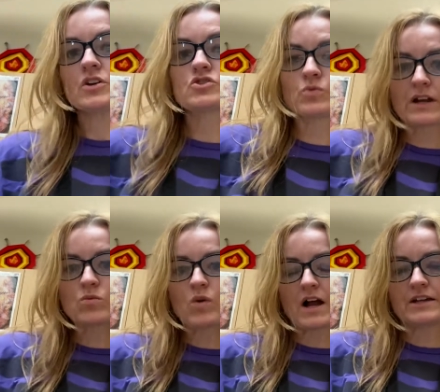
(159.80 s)
So what I
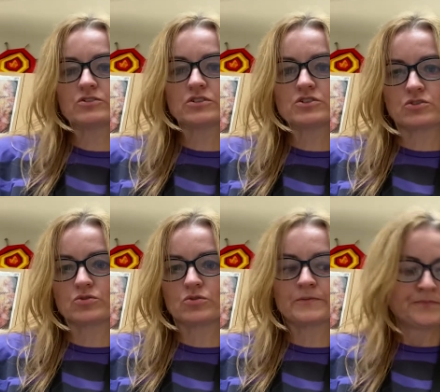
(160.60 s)
want you to
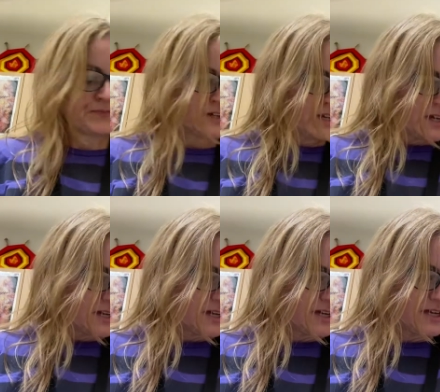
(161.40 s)
do
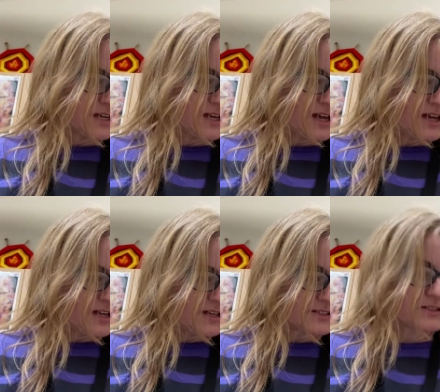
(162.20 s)

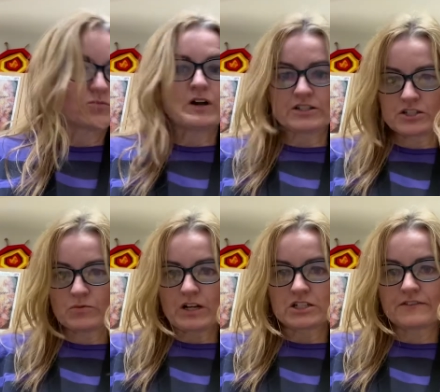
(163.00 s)
is want you to
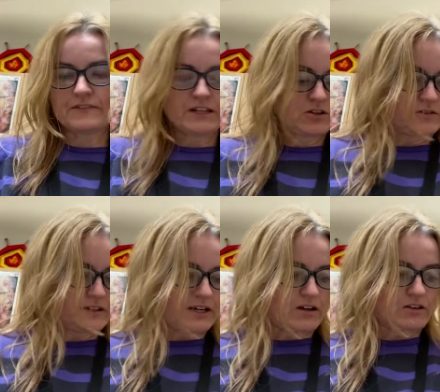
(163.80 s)
watch the video, and then
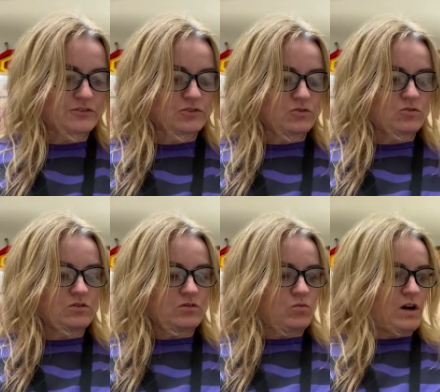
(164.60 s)
I also
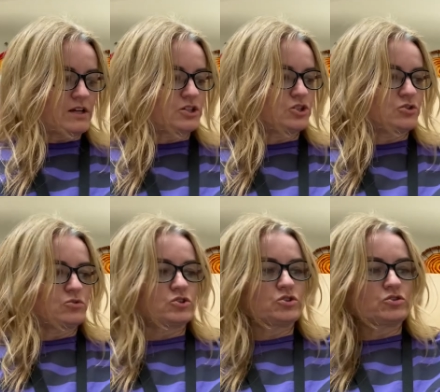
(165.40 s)
want you
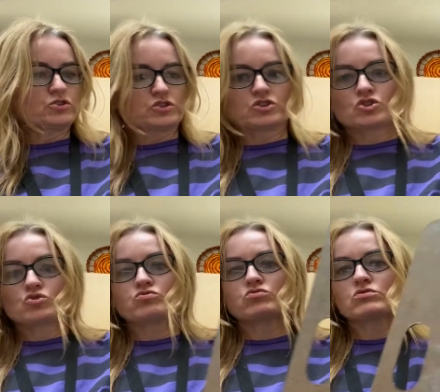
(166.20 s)
to just
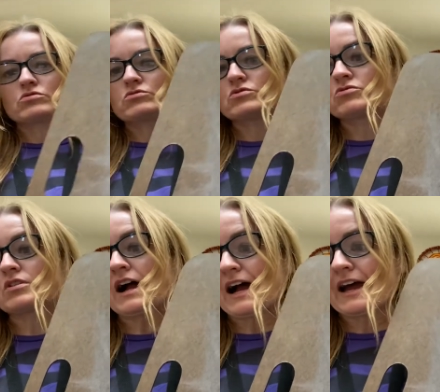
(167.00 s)

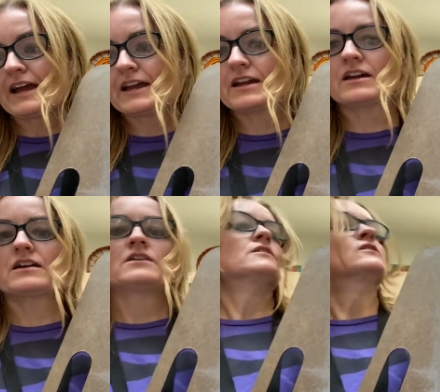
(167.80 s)
try
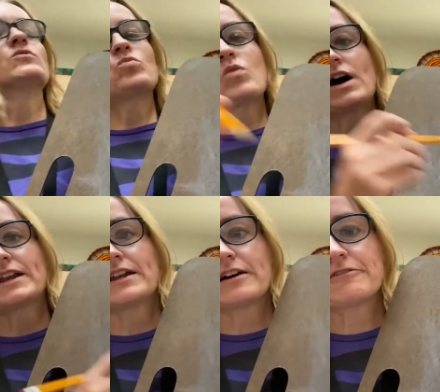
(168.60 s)

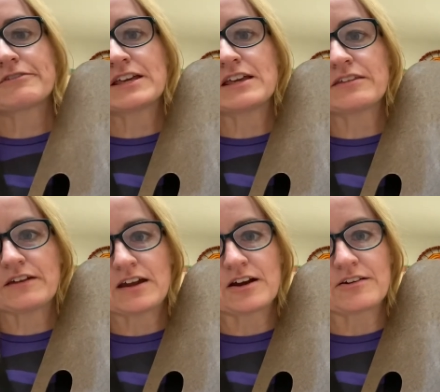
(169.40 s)
one of Keith
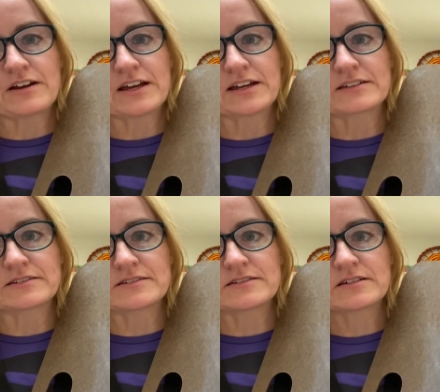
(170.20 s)

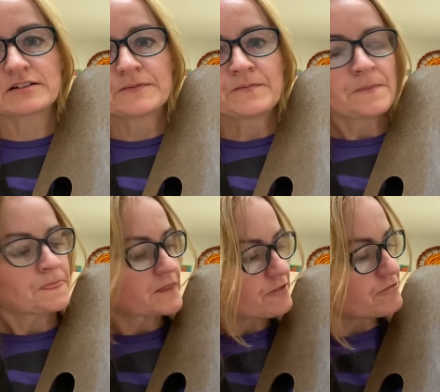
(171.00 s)
Haring's
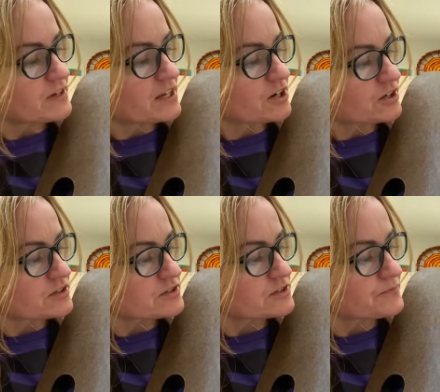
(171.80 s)
figures.
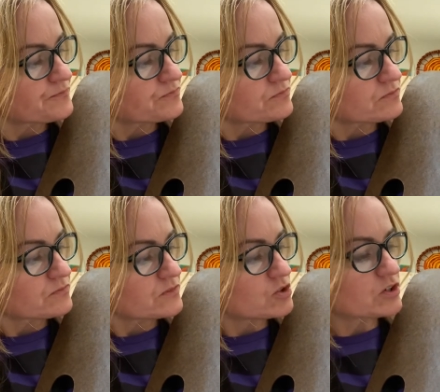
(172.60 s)

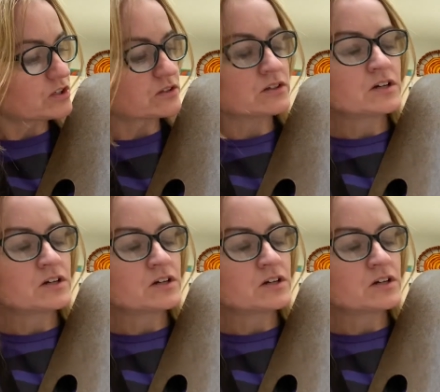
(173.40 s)
You can